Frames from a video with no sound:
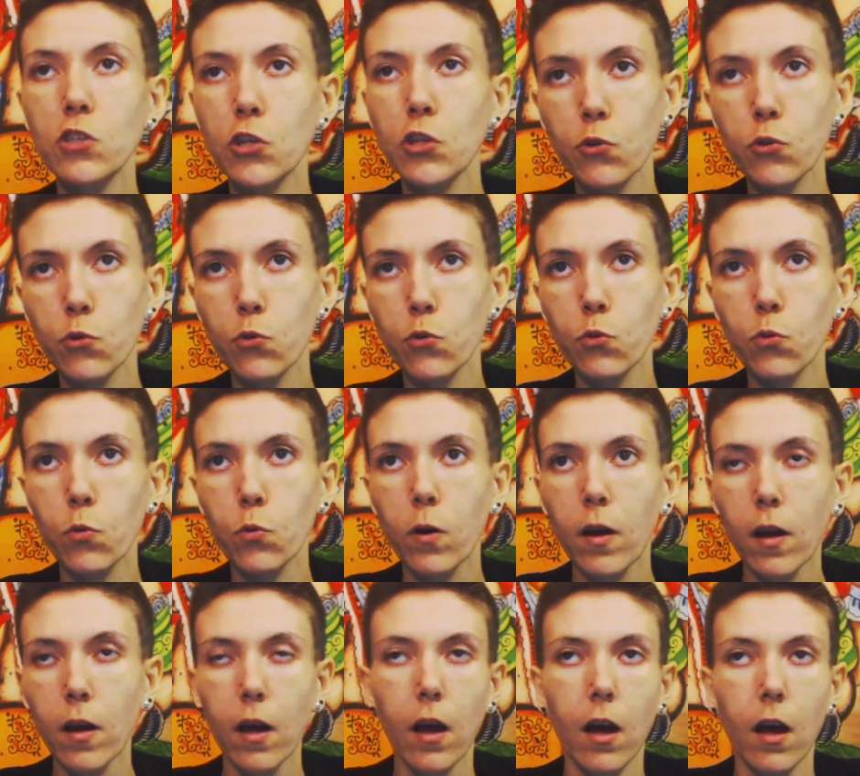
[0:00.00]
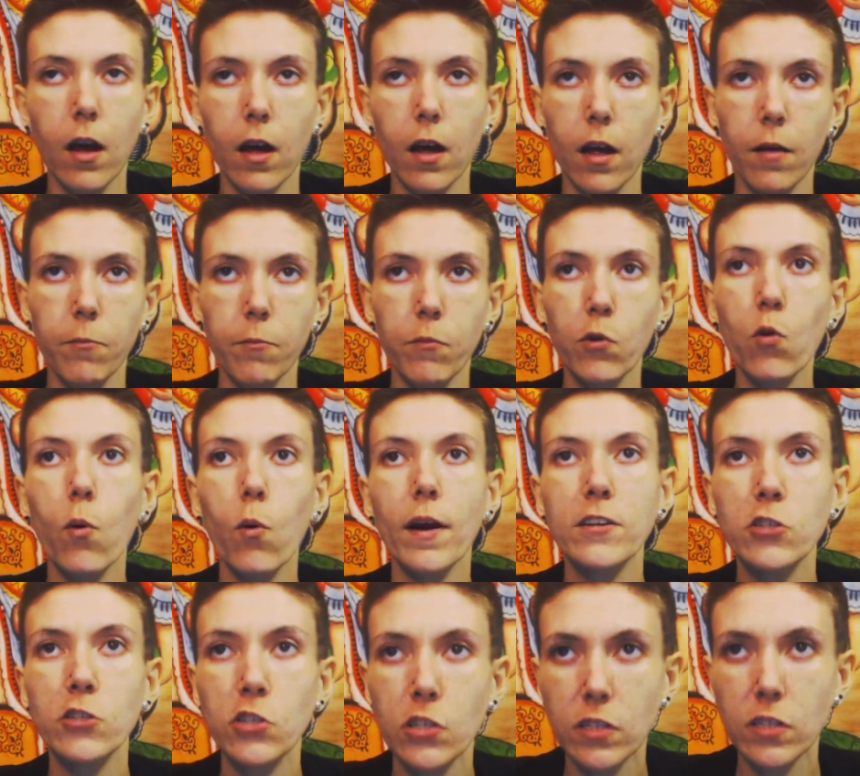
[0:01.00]
to
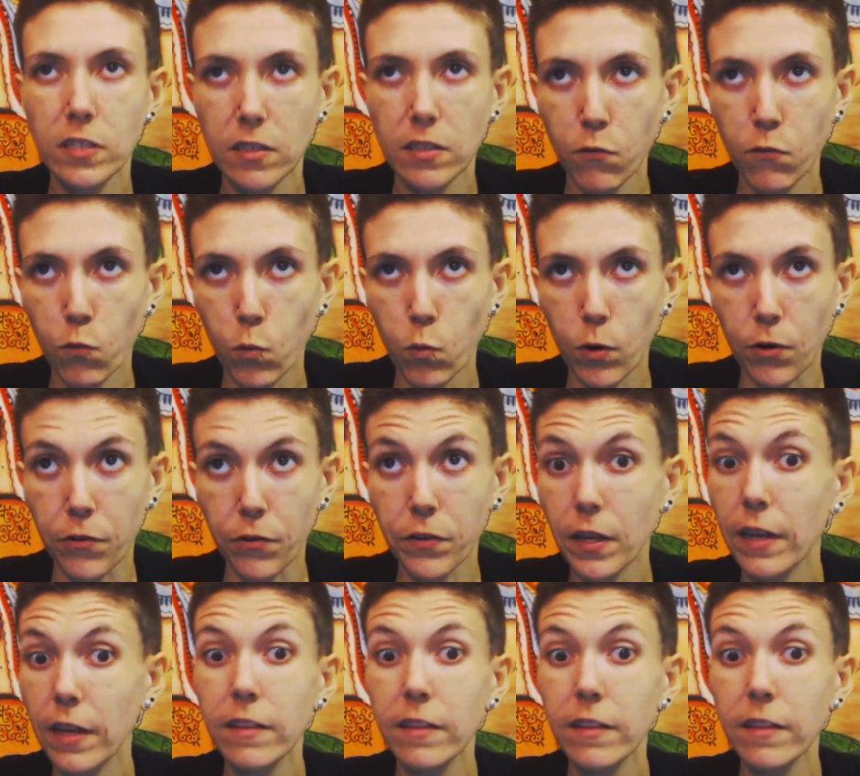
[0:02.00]
questions of worth?